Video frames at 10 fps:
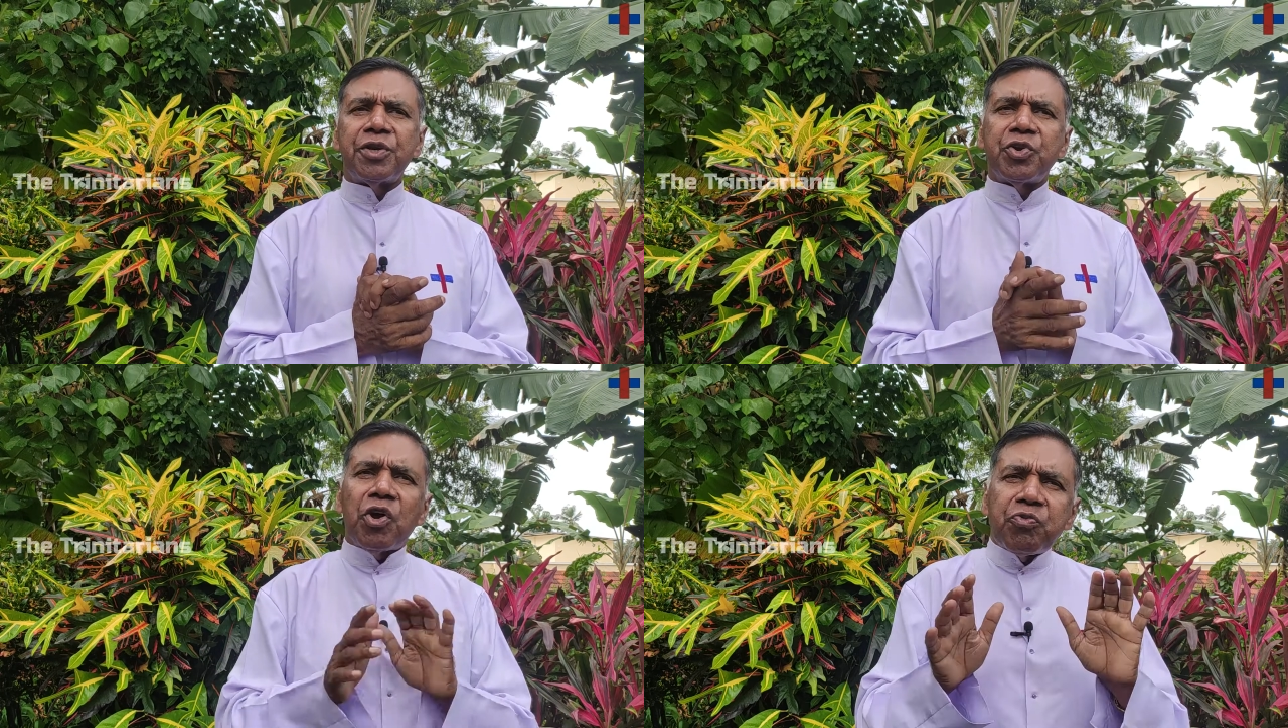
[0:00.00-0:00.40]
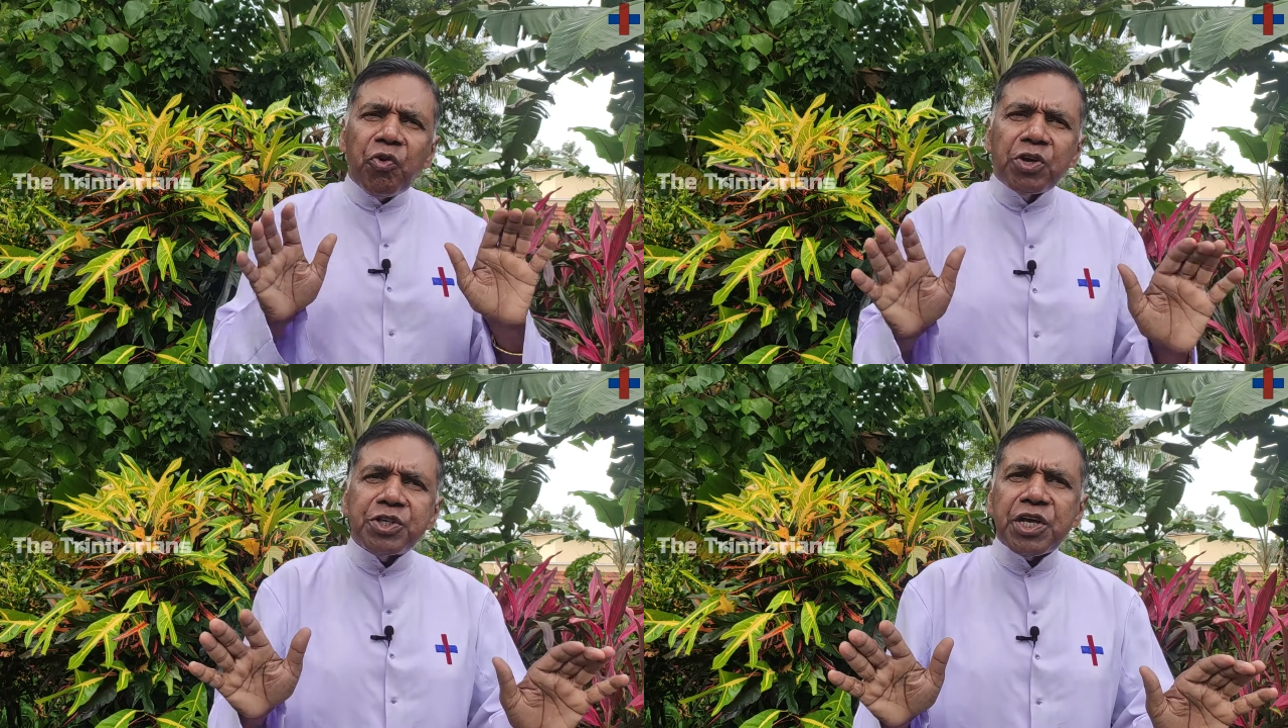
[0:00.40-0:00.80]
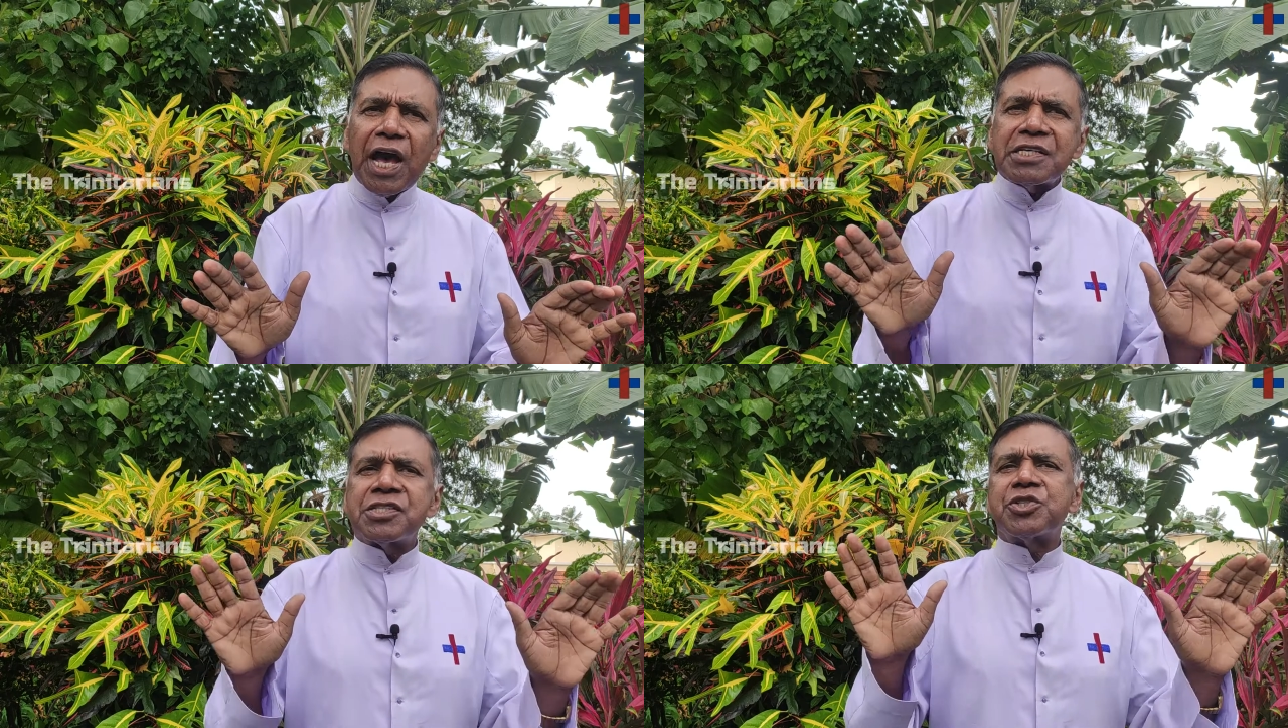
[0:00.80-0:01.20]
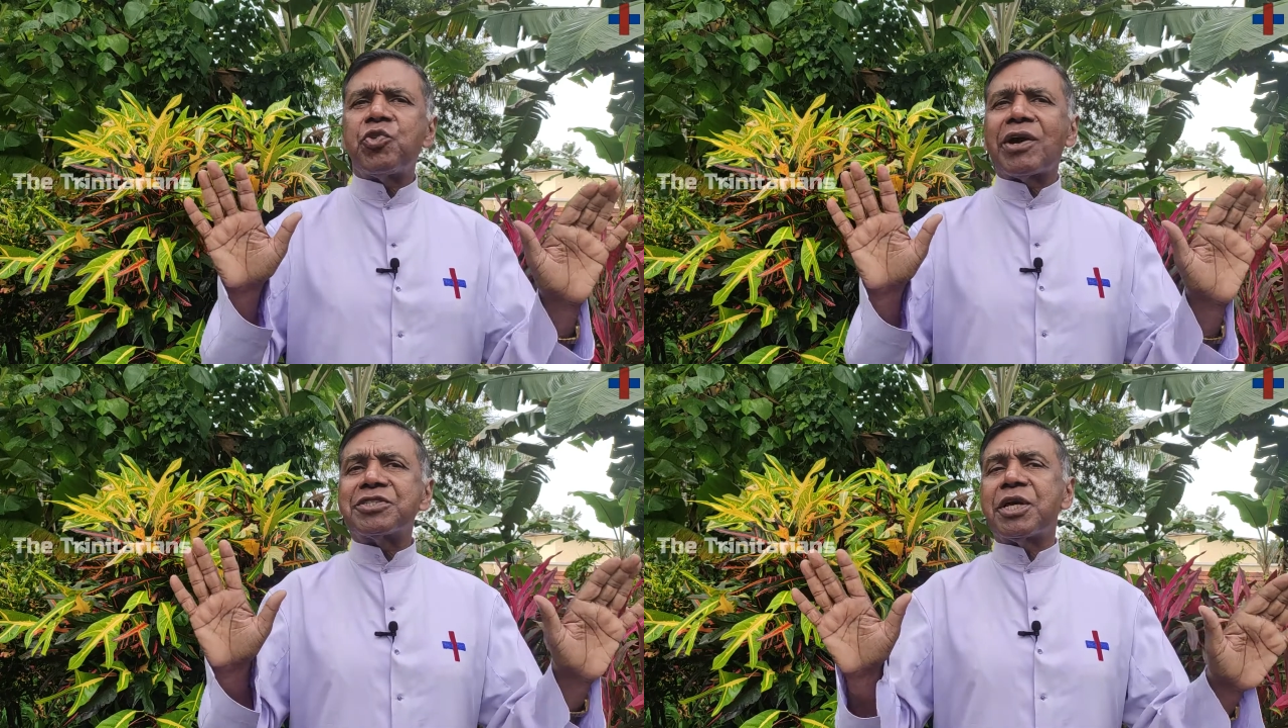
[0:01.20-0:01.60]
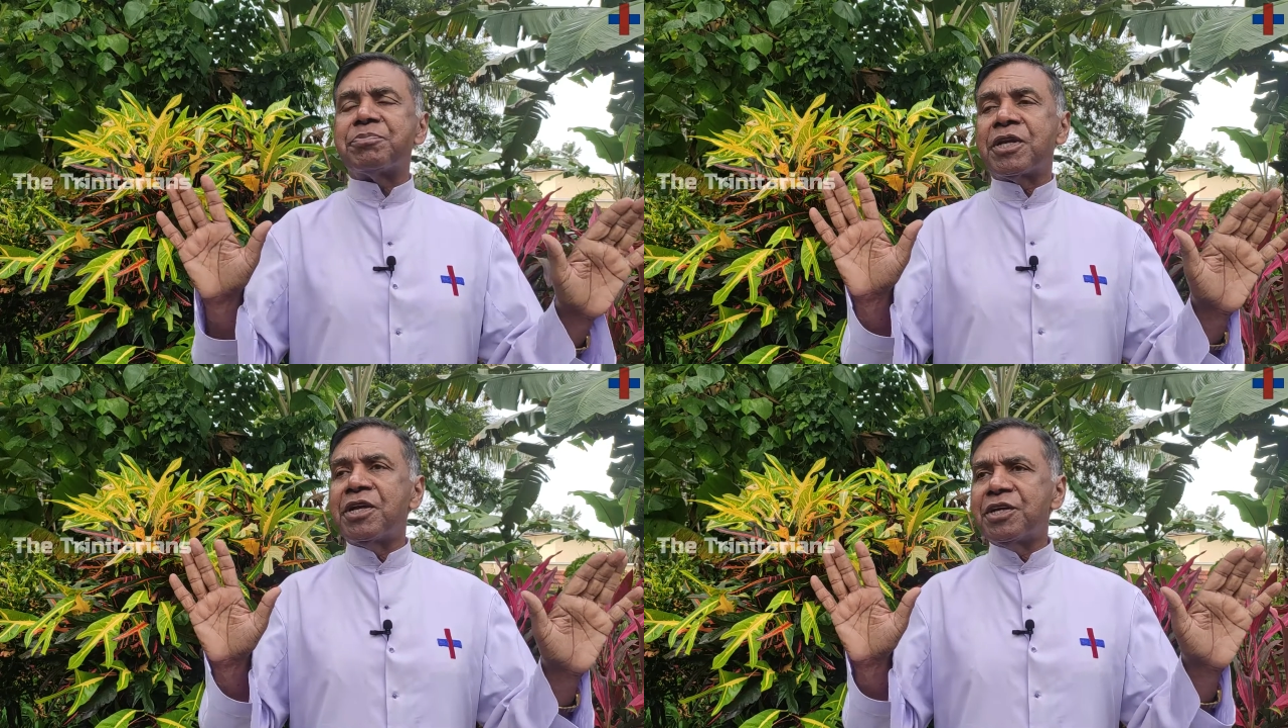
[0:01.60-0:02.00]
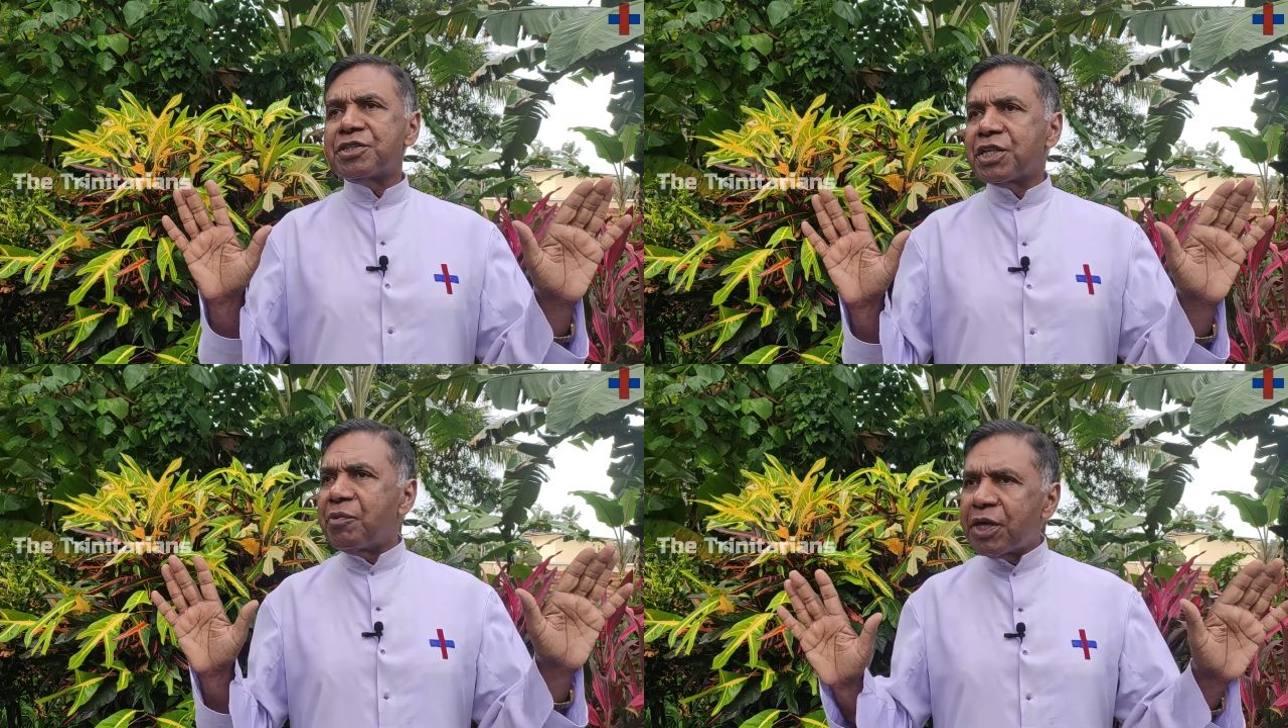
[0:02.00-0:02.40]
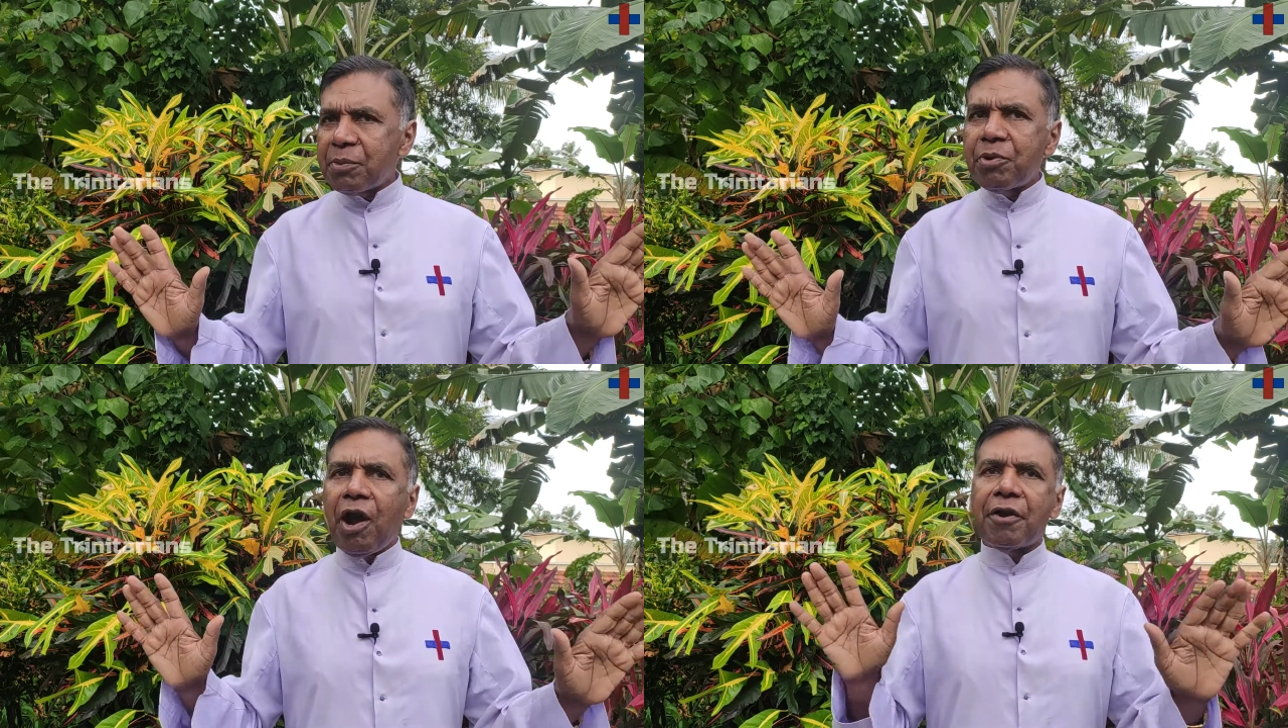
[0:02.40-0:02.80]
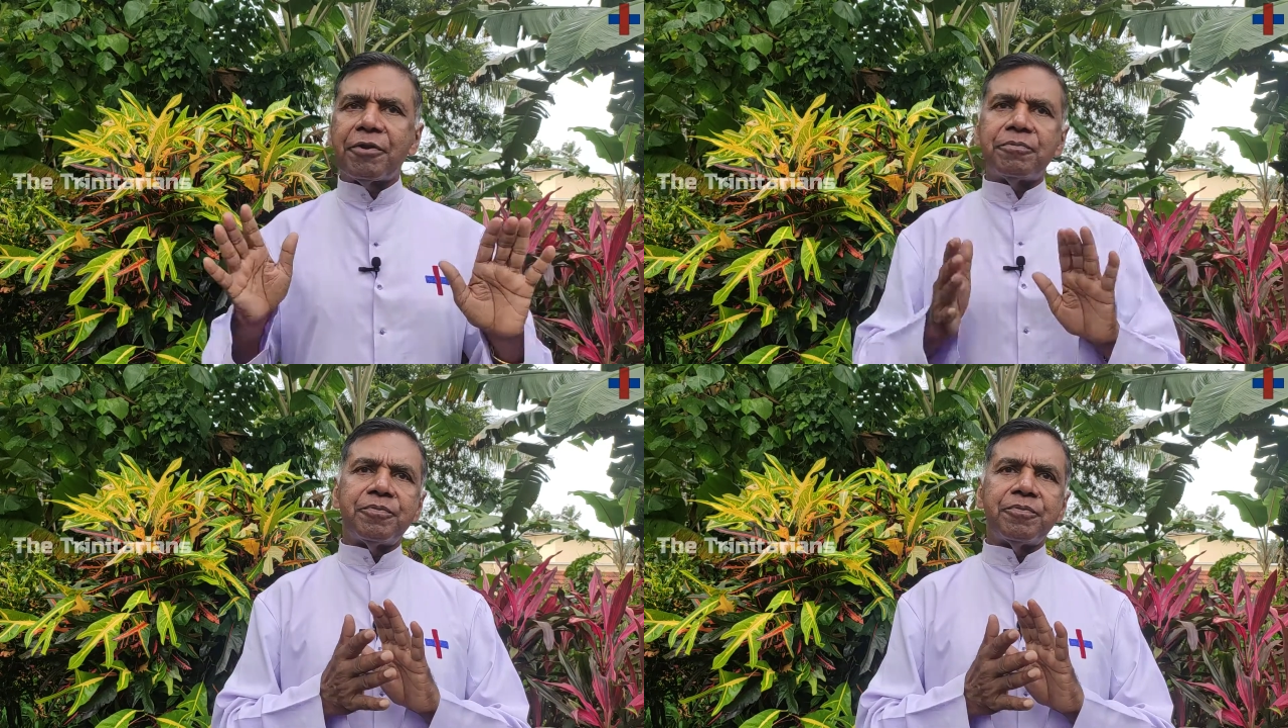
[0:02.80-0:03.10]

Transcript: nor force us to accept the Word of God.